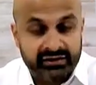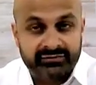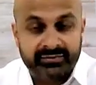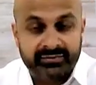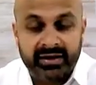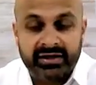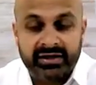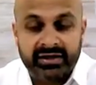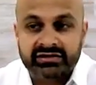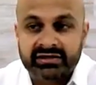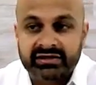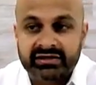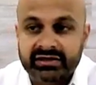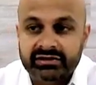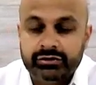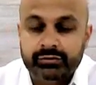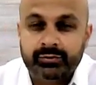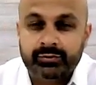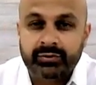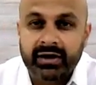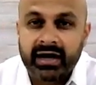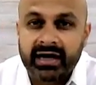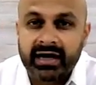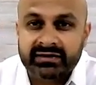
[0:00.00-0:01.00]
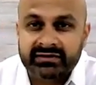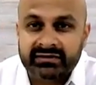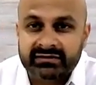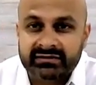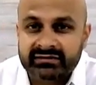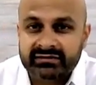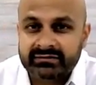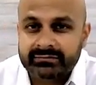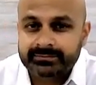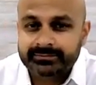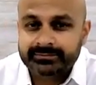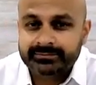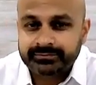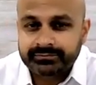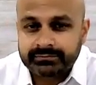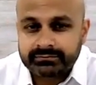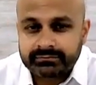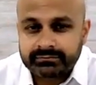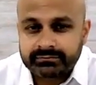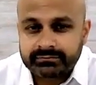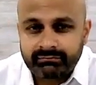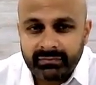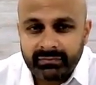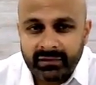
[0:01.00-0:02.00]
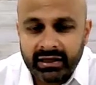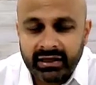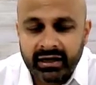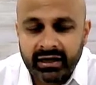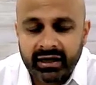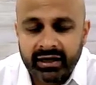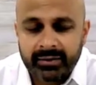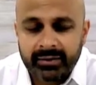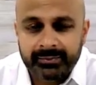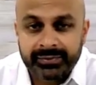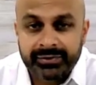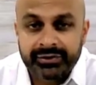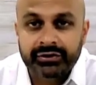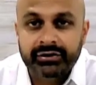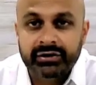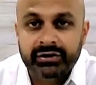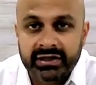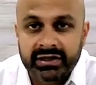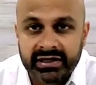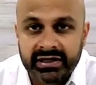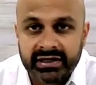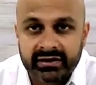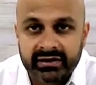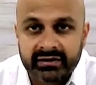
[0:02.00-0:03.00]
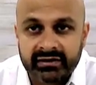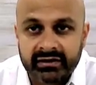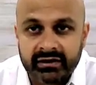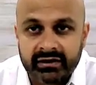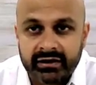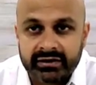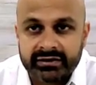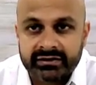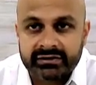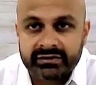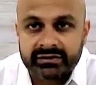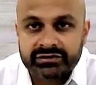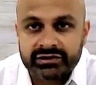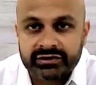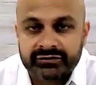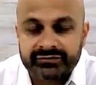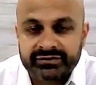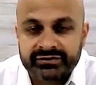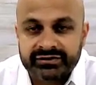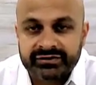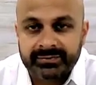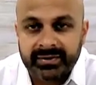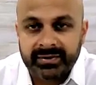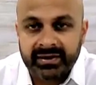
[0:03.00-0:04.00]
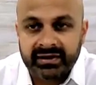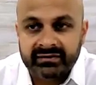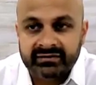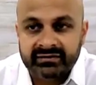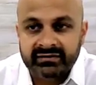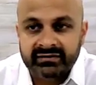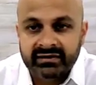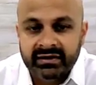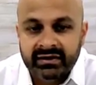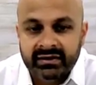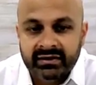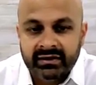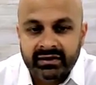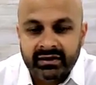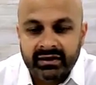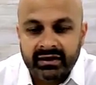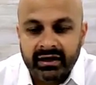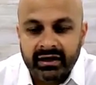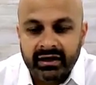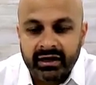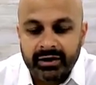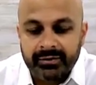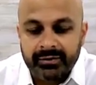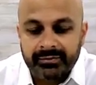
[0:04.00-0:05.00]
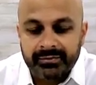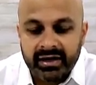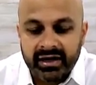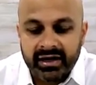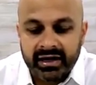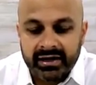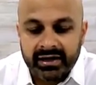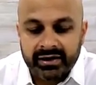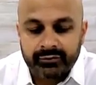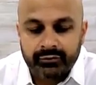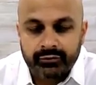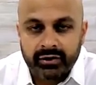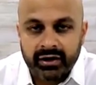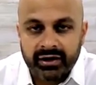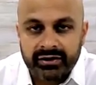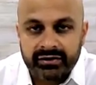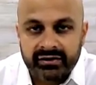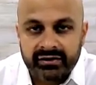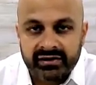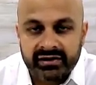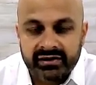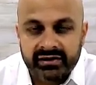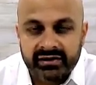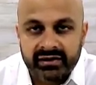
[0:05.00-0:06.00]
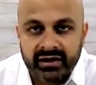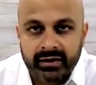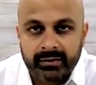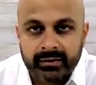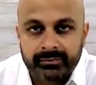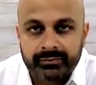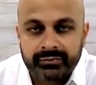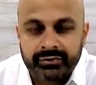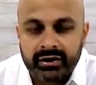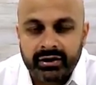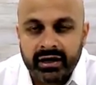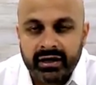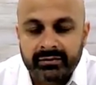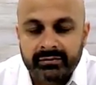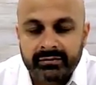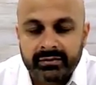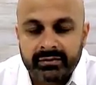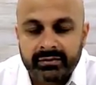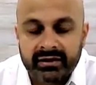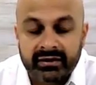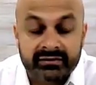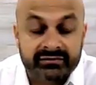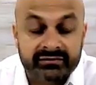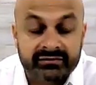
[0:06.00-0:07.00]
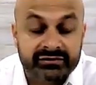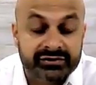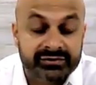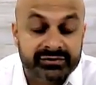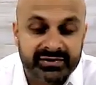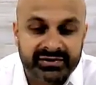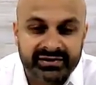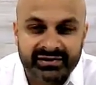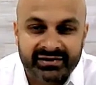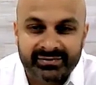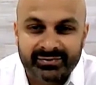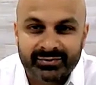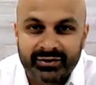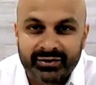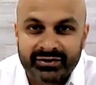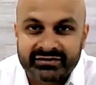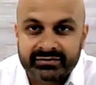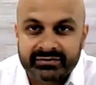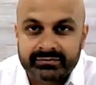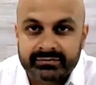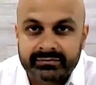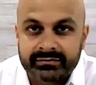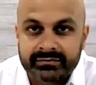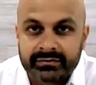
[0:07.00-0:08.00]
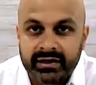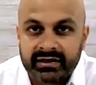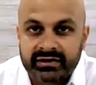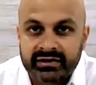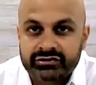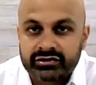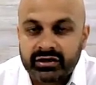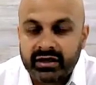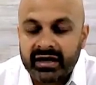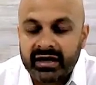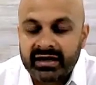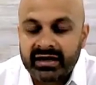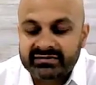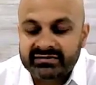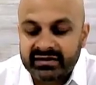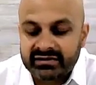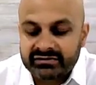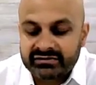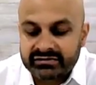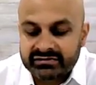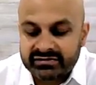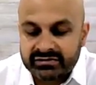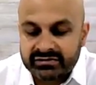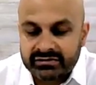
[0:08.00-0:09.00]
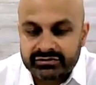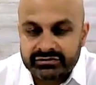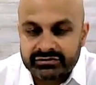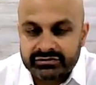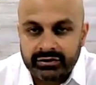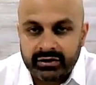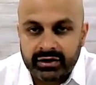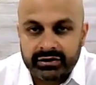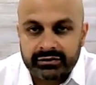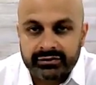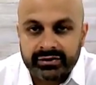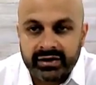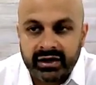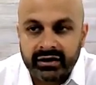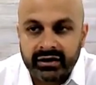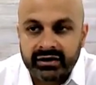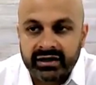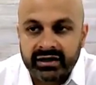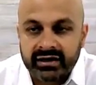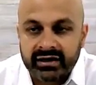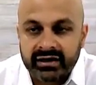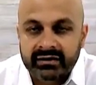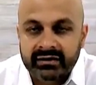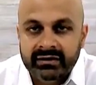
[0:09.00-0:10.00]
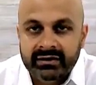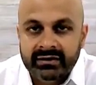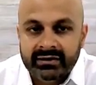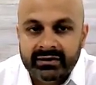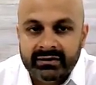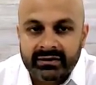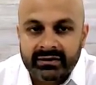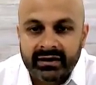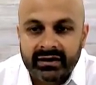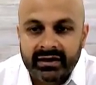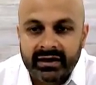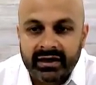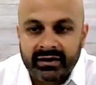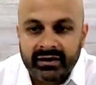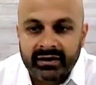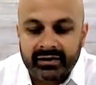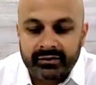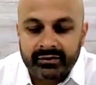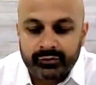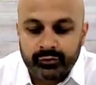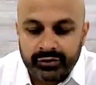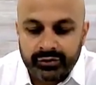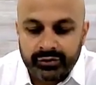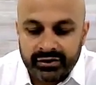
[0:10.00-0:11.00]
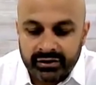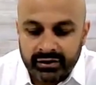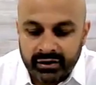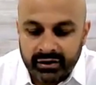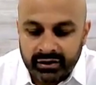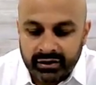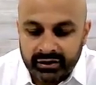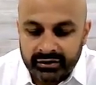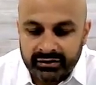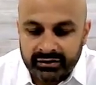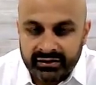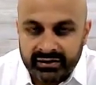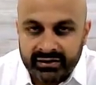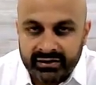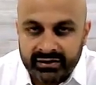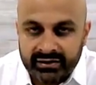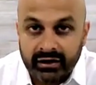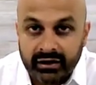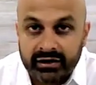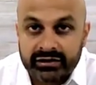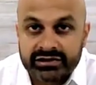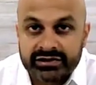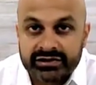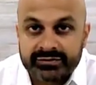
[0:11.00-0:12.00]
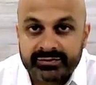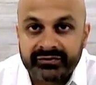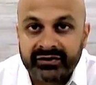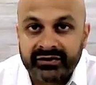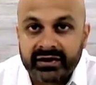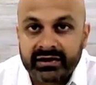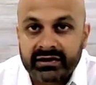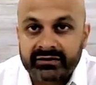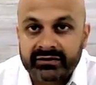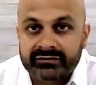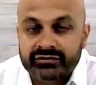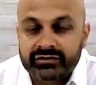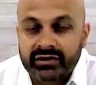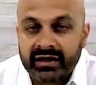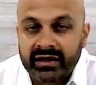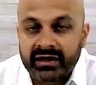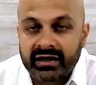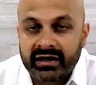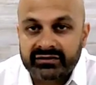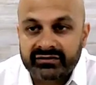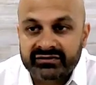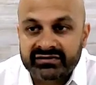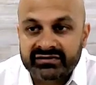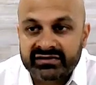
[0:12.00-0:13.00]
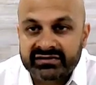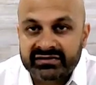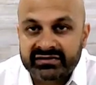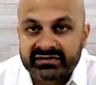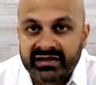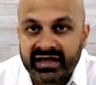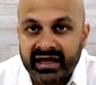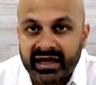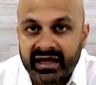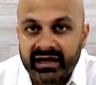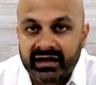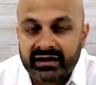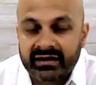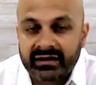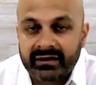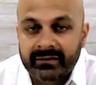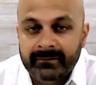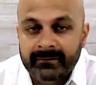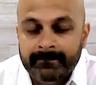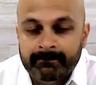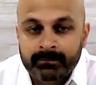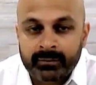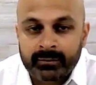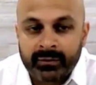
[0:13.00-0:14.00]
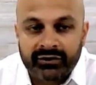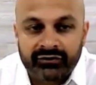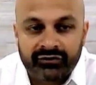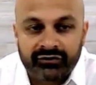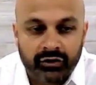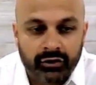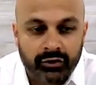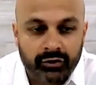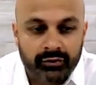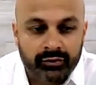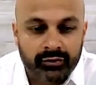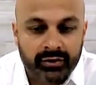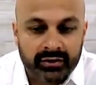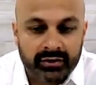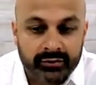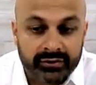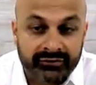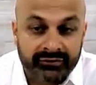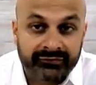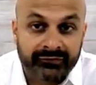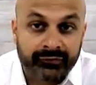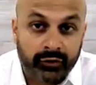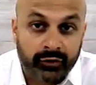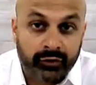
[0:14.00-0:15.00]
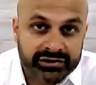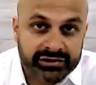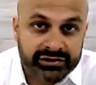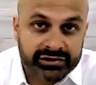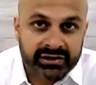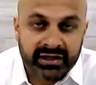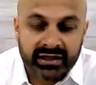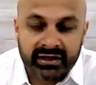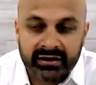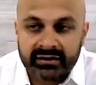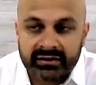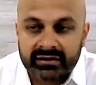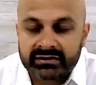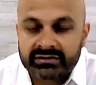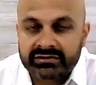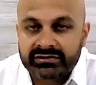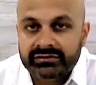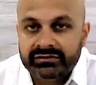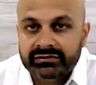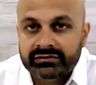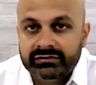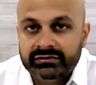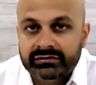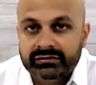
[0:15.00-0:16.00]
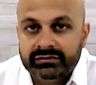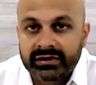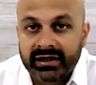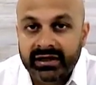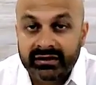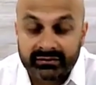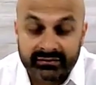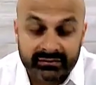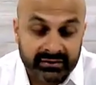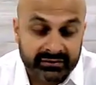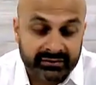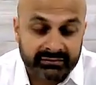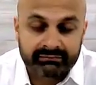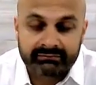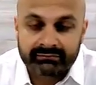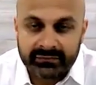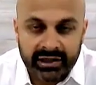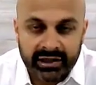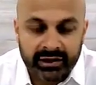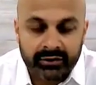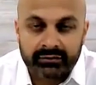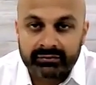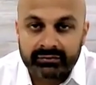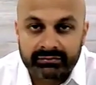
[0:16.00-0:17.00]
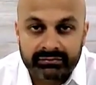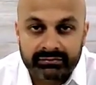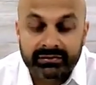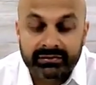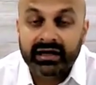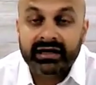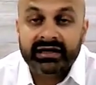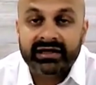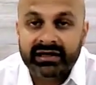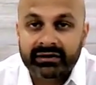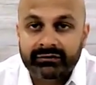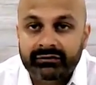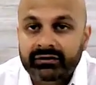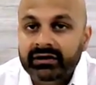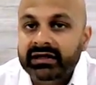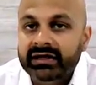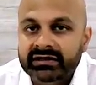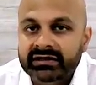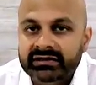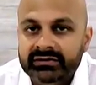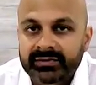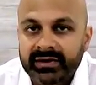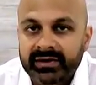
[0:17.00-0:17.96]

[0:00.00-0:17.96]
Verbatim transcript: has mentioned, I do practice uh, purely in the ocular surface space. Um, I run the uh, prime, uh, excuse me, the Prism uh, Dry centers in the Toronto area, uh, and we are the largest provider of dry services in Canada. So we're fortunate to, and you know, lucky really to